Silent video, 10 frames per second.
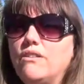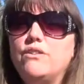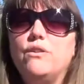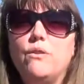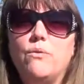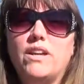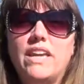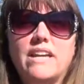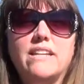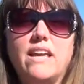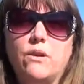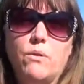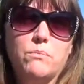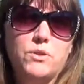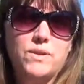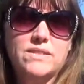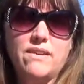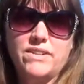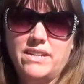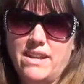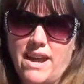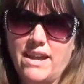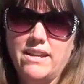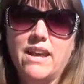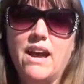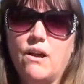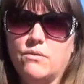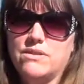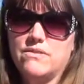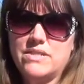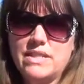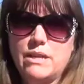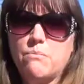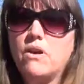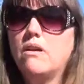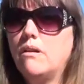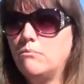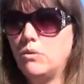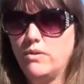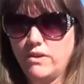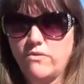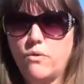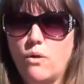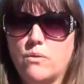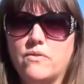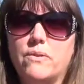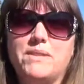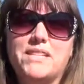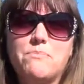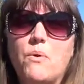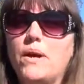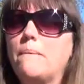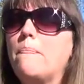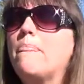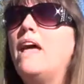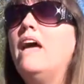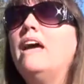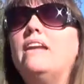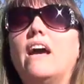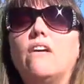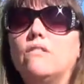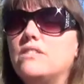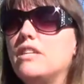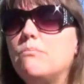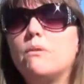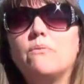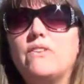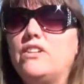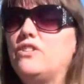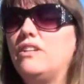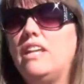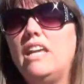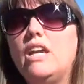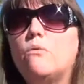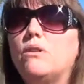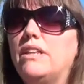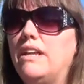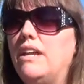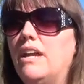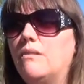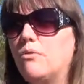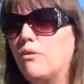to get anywhere between 7 and 9 hours of sleep moving forward from this point. Now, sleep deprivation equally and